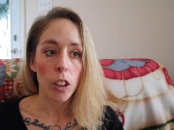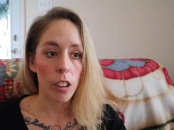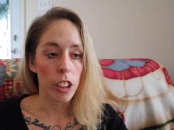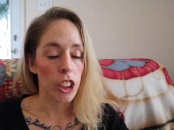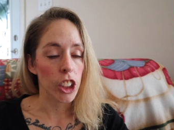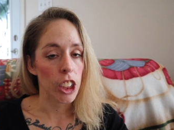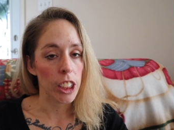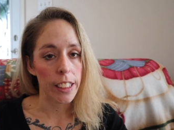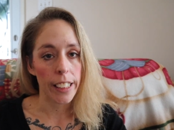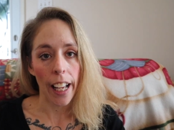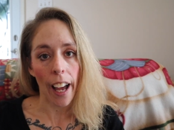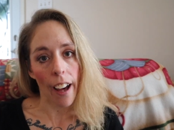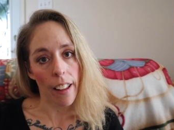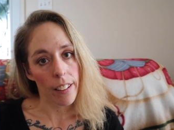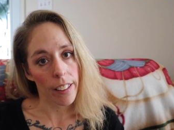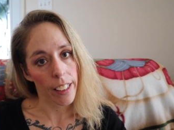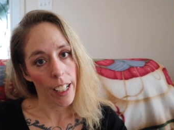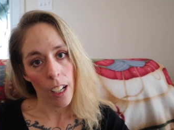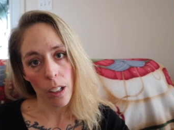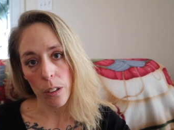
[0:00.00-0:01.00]
Christian
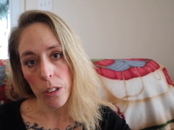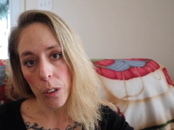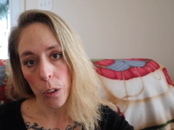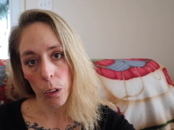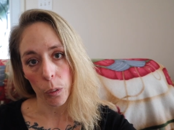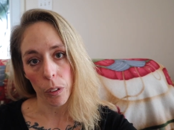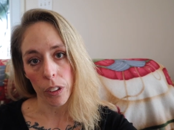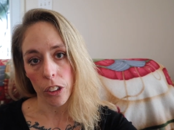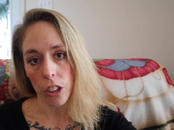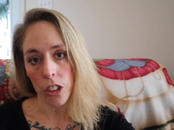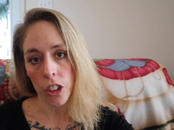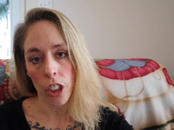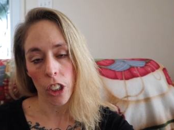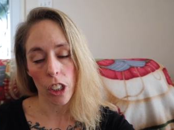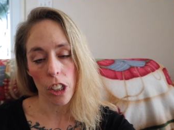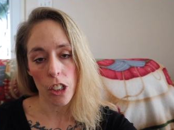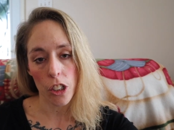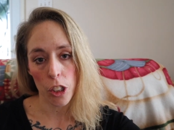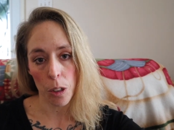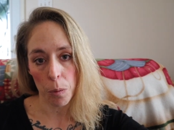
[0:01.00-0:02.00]
Catholic household, went to
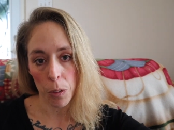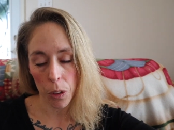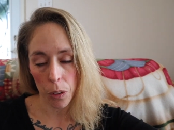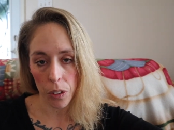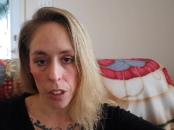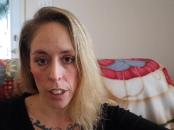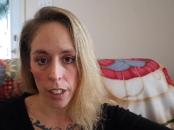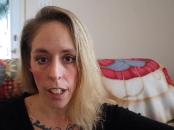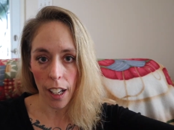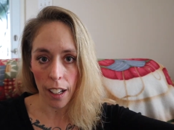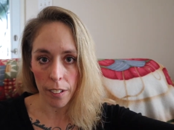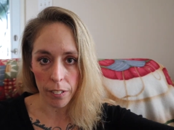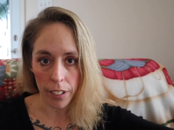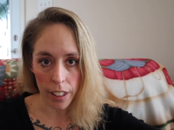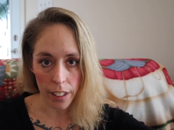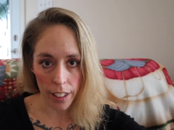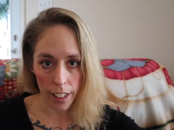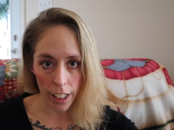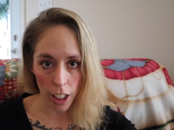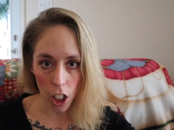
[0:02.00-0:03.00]
church, communion,
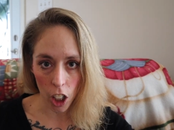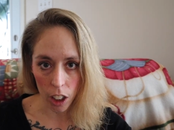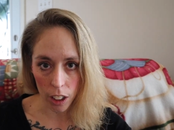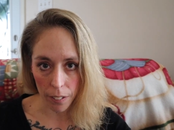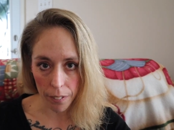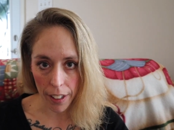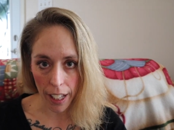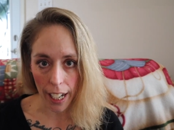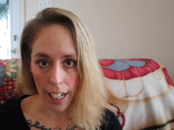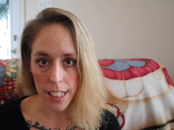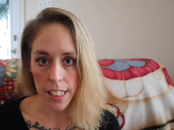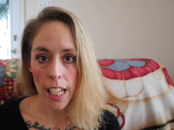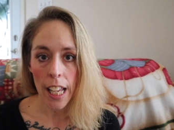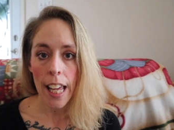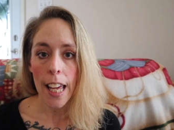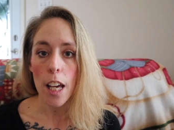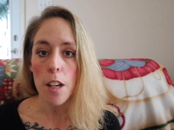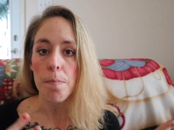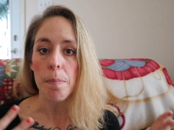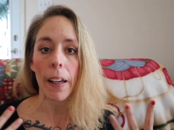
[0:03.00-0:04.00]
everything, all of that.
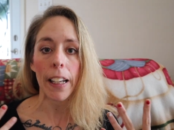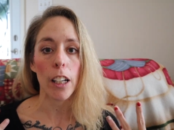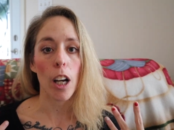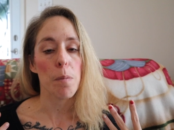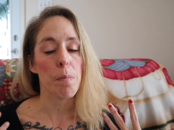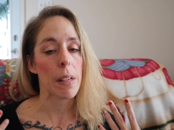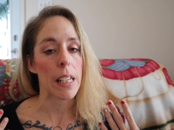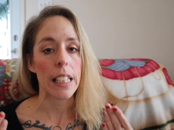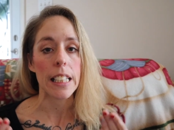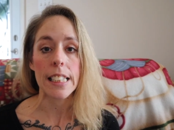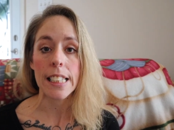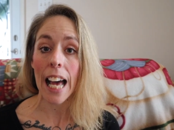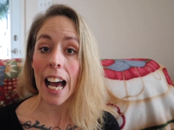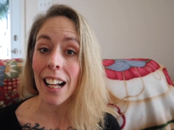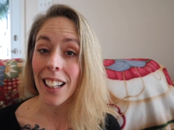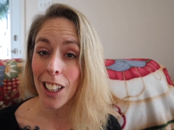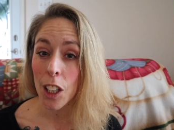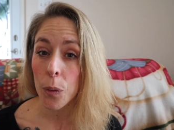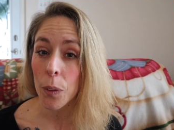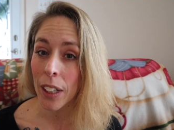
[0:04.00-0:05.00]
It may not be
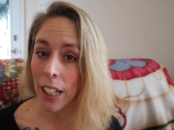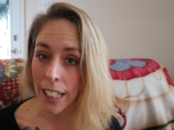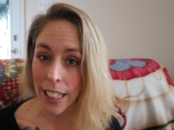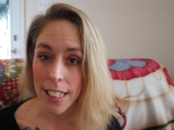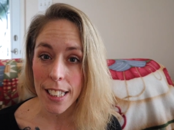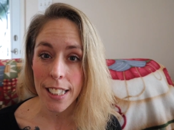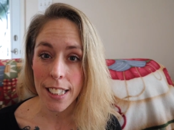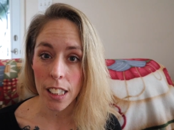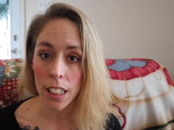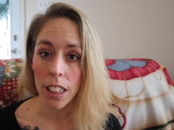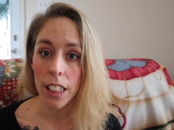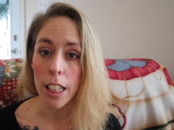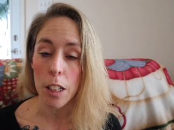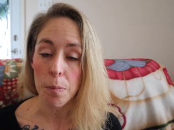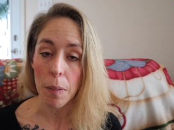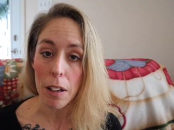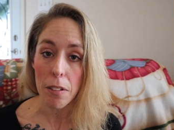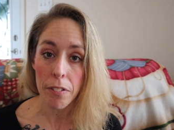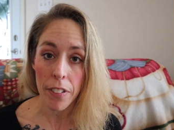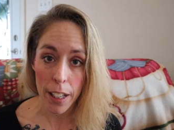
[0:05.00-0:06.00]
exactly what I instill in
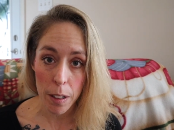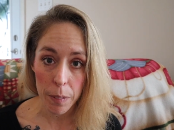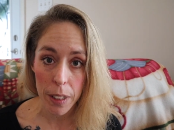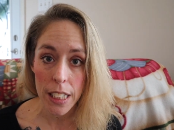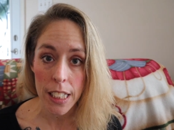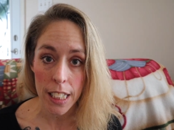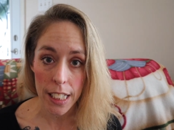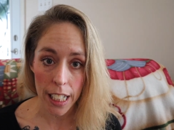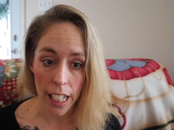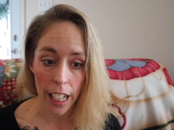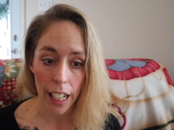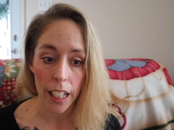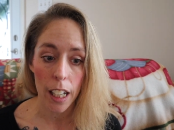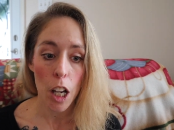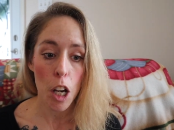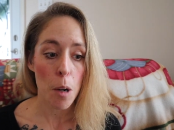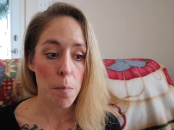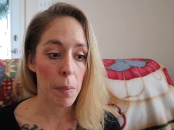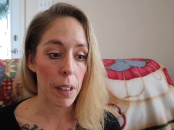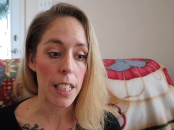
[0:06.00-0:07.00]
my family today,
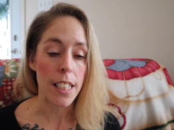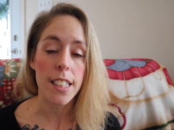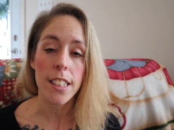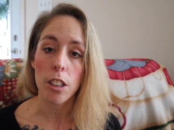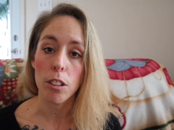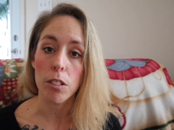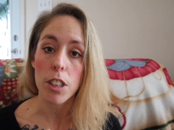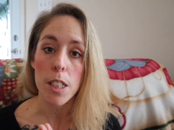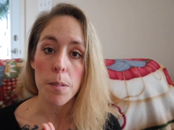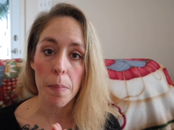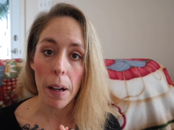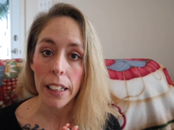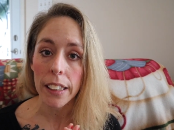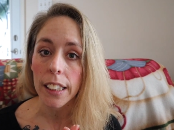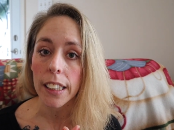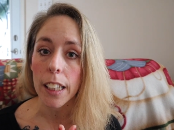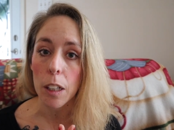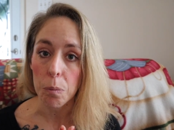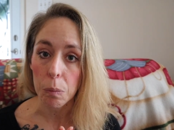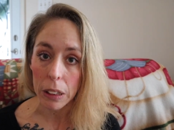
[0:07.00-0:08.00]
but I still respect
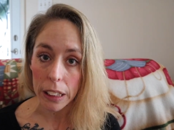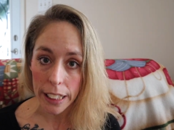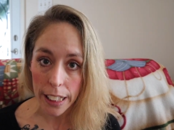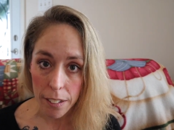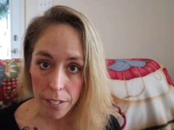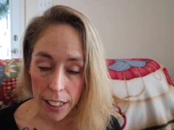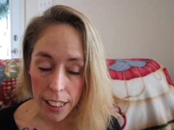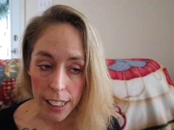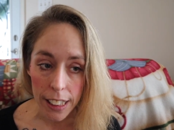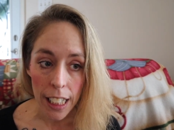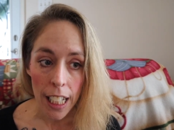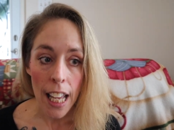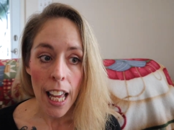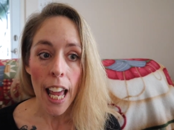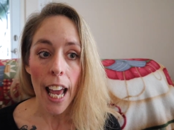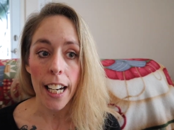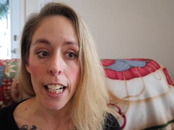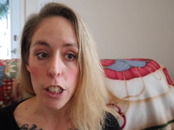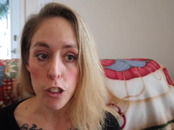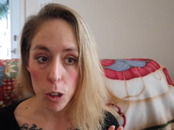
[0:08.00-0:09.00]
it and believe it.
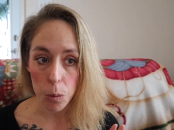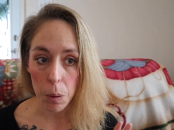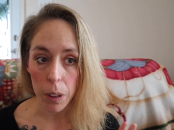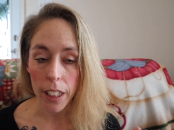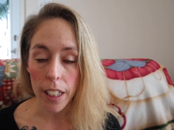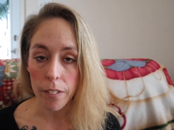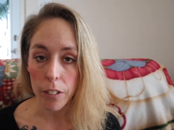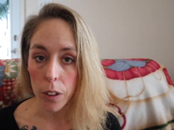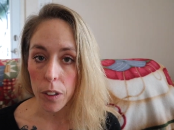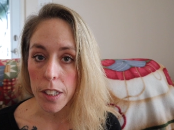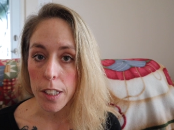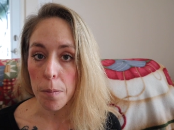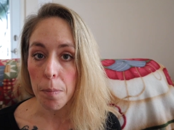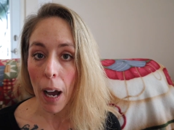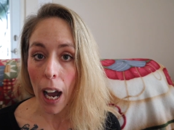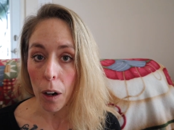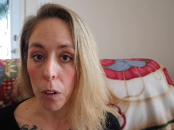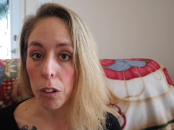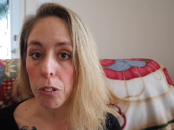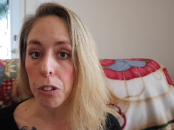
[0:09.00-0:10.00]
And I do believe there is a
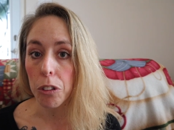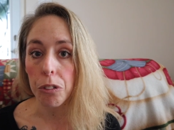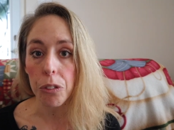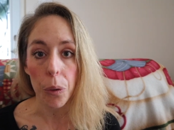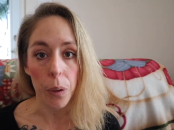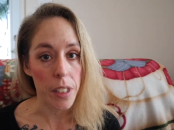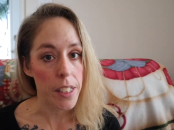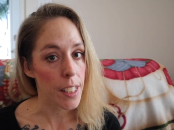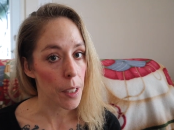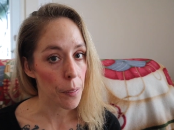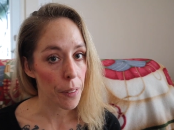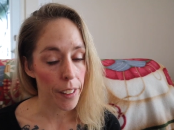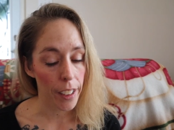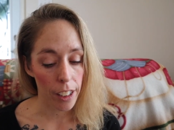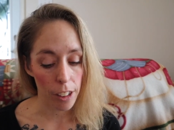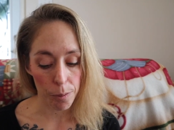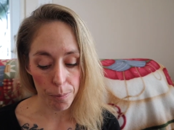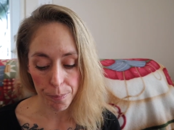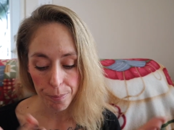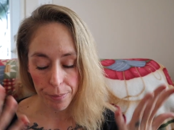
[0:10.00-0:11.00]
powerful force out
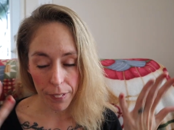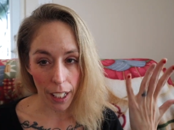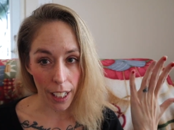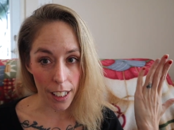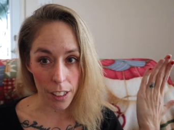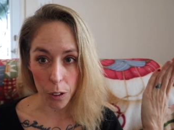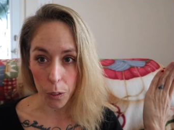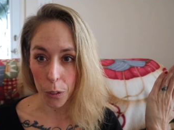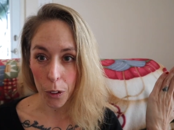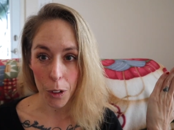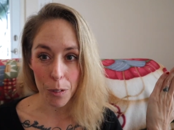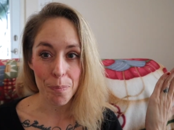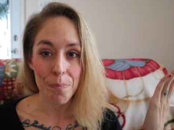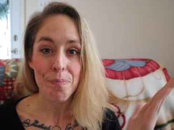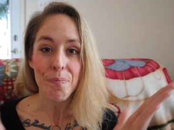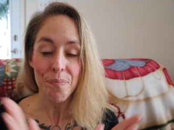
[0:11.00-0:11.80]
there. I don't know.